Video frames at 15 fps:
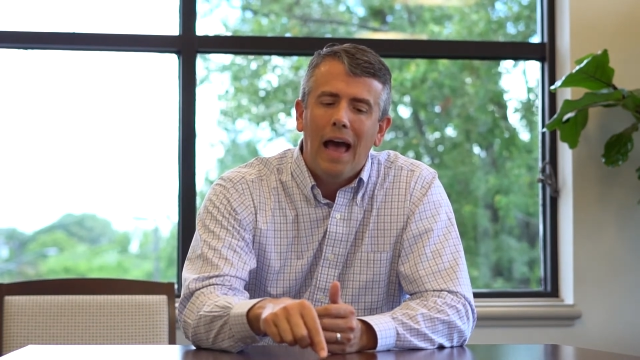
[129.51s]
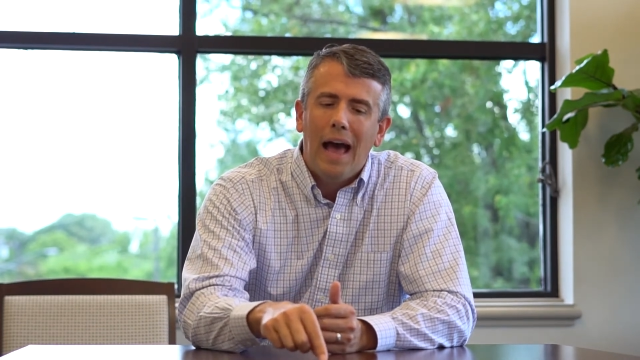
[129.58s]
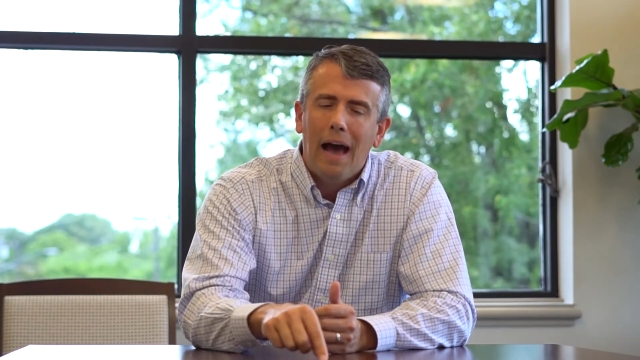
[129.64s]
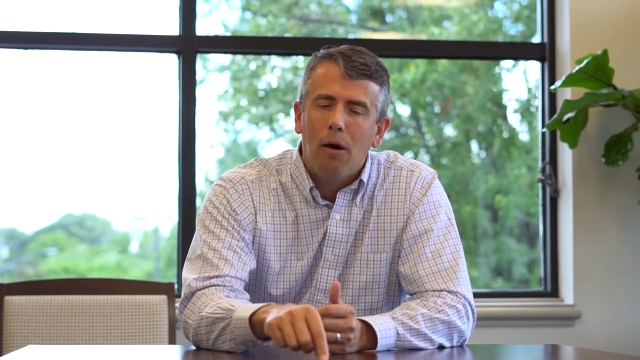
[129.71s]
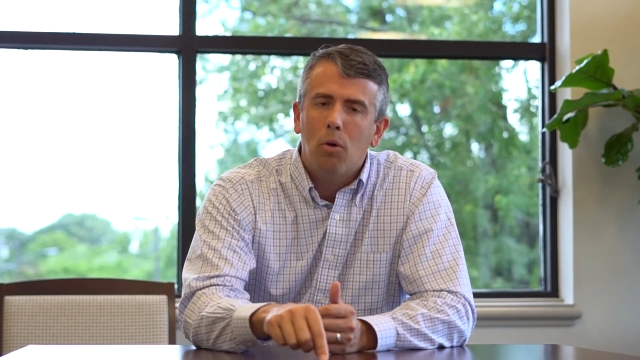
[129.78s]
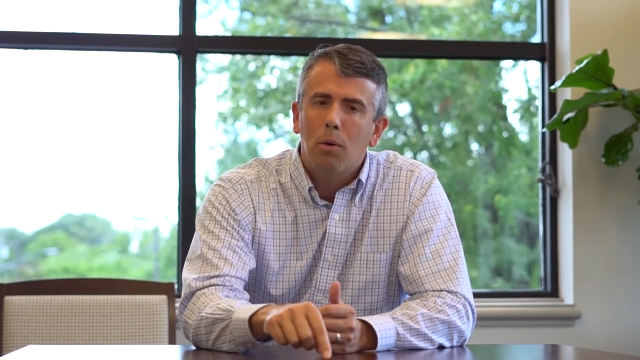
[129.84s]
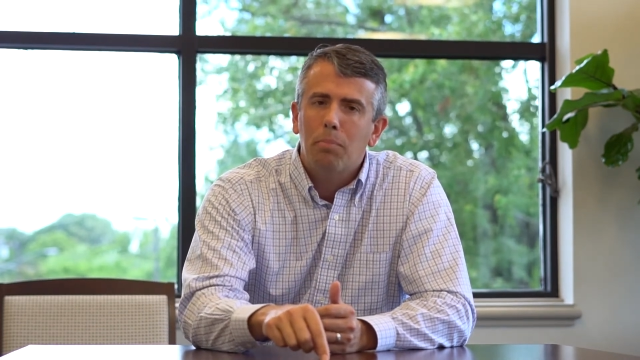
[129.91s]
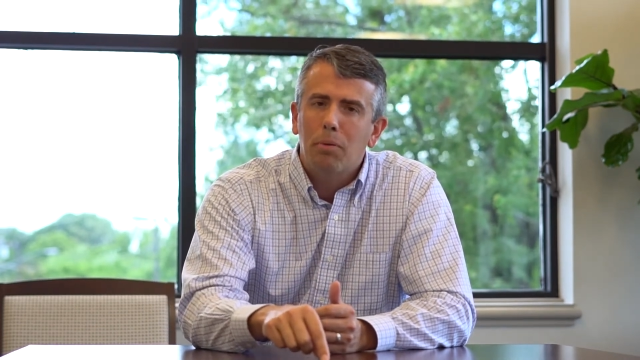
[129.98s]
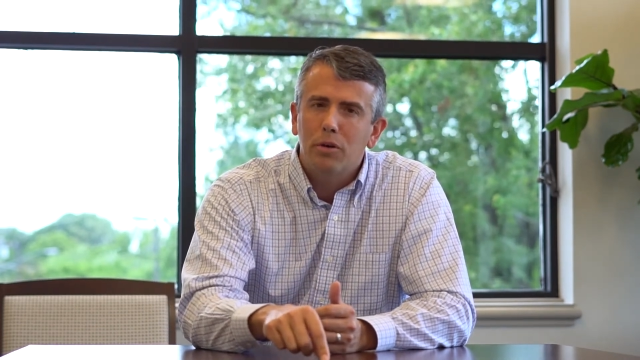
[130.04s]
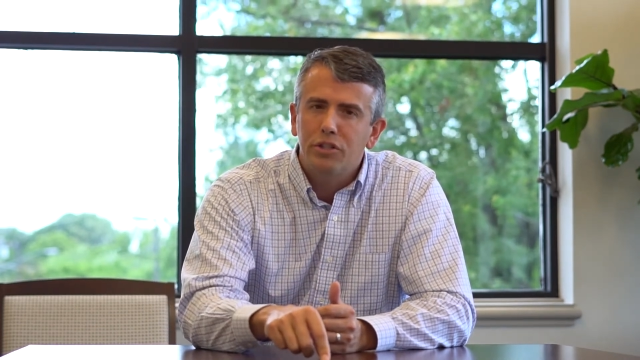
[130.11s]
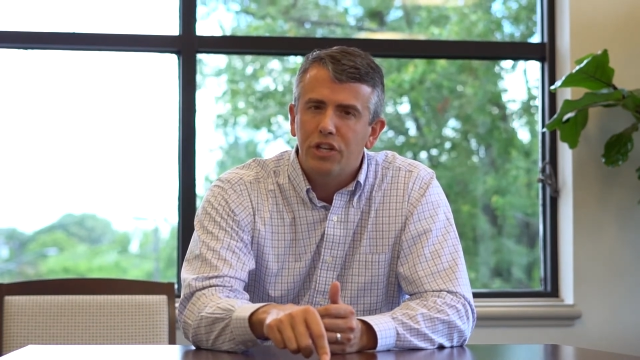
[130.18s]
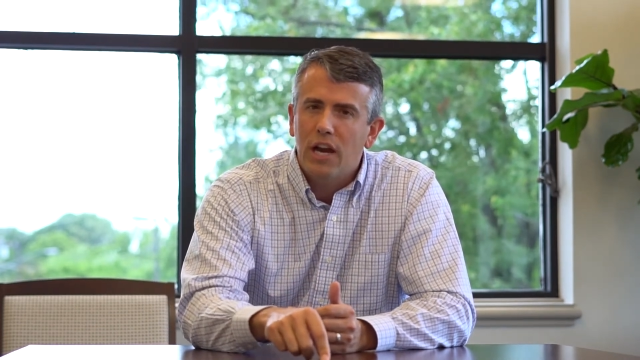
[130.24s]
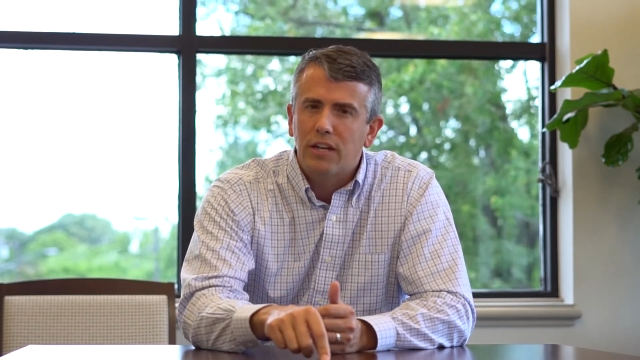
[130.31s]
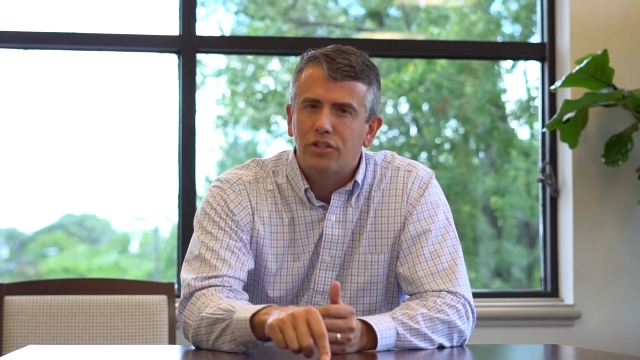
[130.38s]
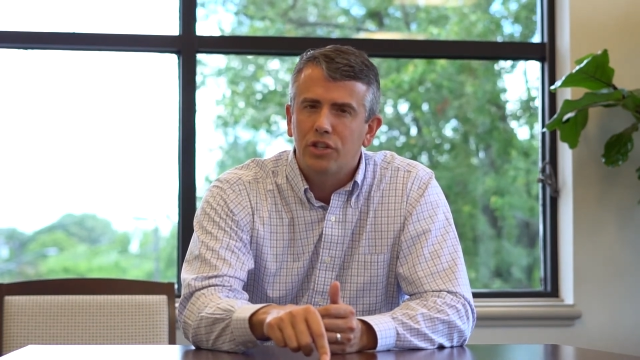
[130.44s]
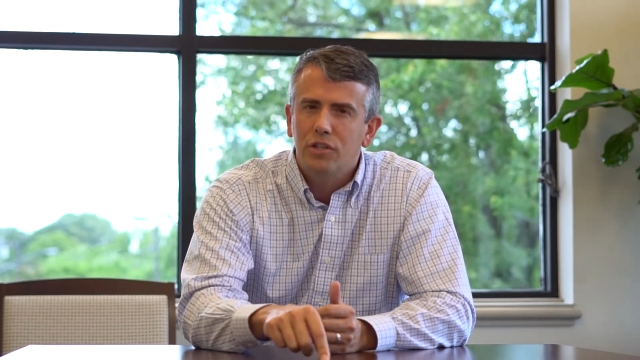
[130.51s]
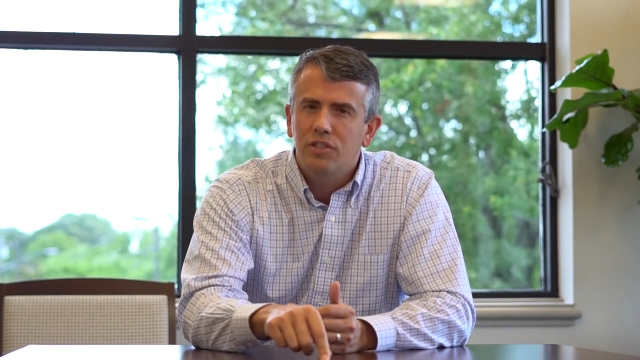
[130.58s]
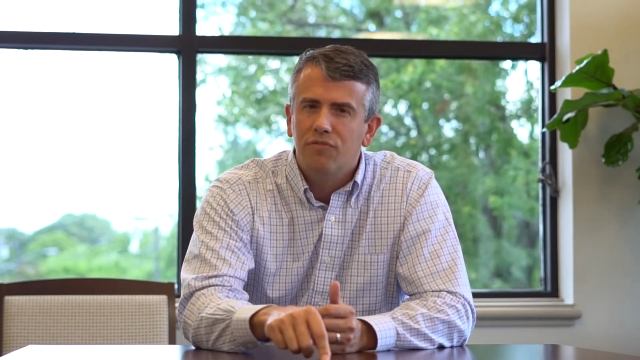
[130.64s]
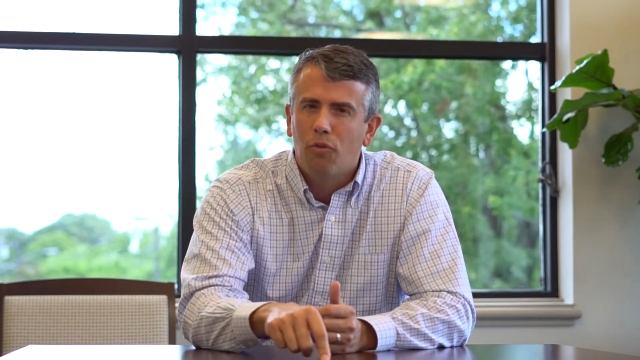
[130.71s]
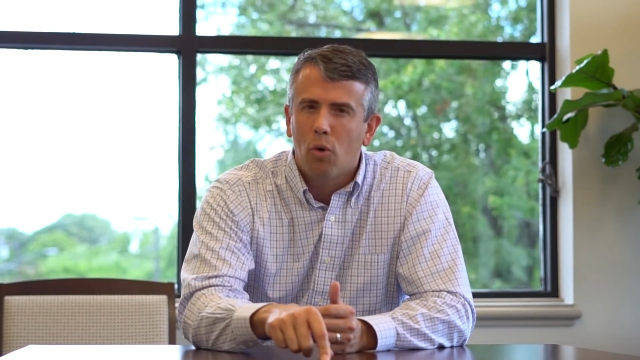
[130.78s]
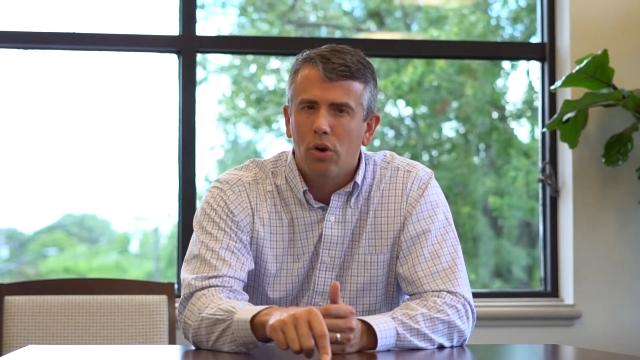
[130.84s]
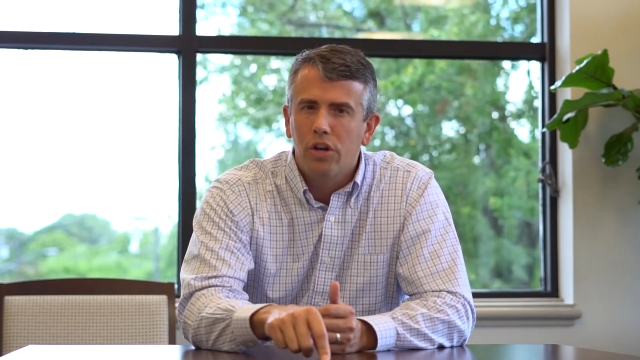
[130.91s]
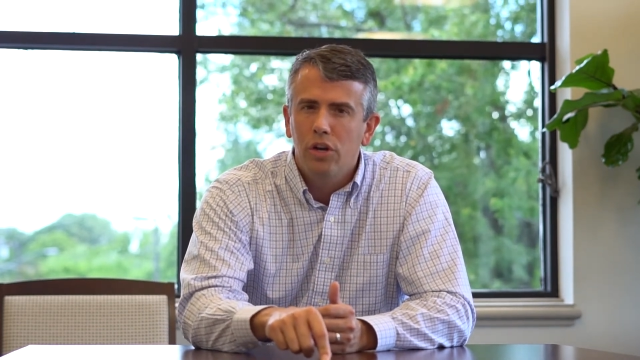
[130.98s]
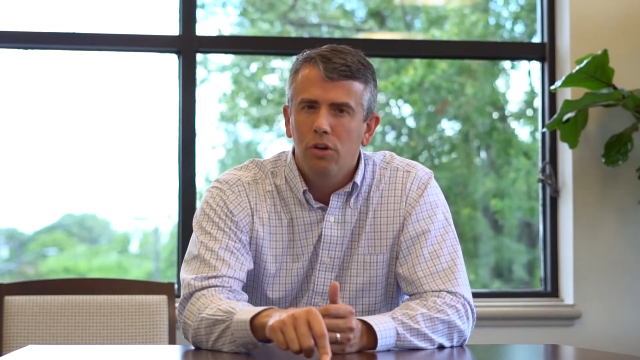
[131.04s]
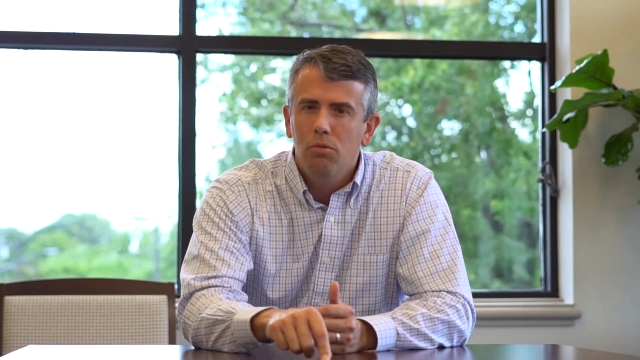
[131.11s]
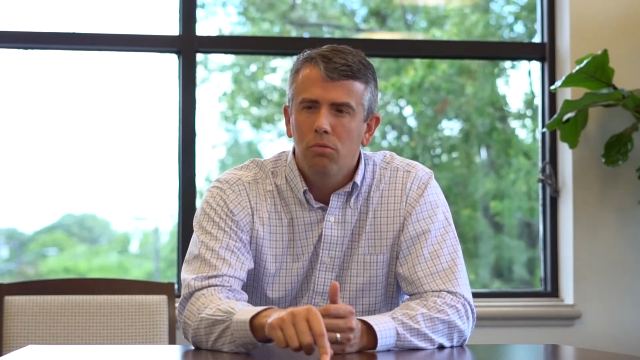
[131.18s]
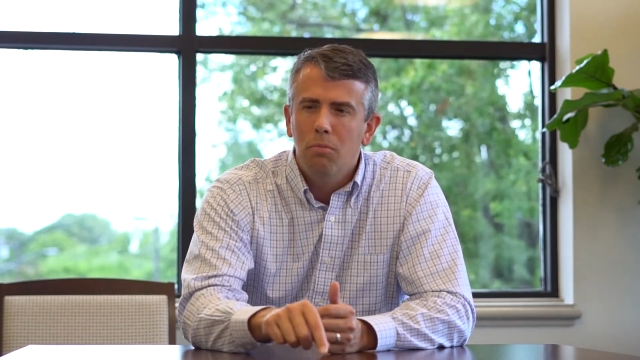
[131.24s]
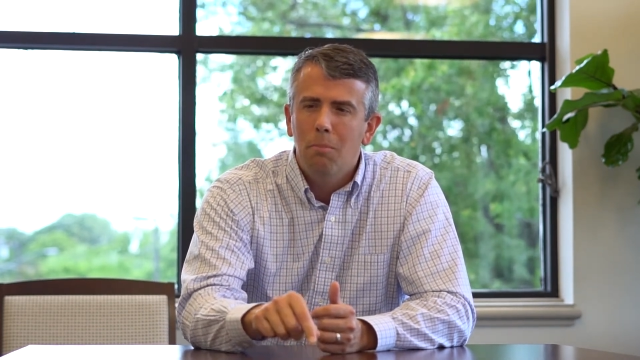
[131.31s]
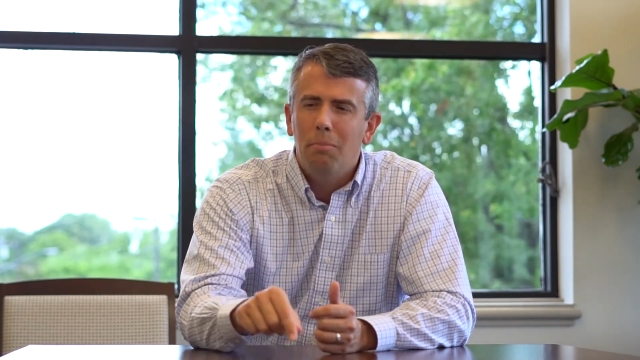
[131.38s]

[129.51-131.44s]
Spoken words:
our projections for you